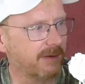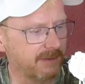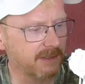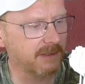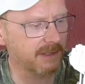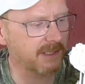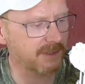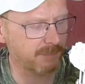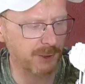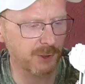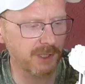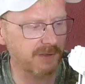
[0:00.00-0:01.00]
and
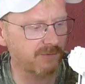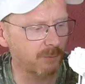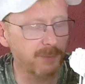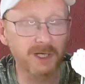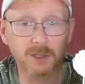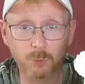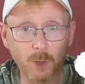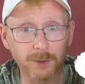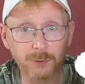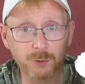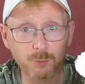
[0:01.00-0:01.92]
especially if you build 1 or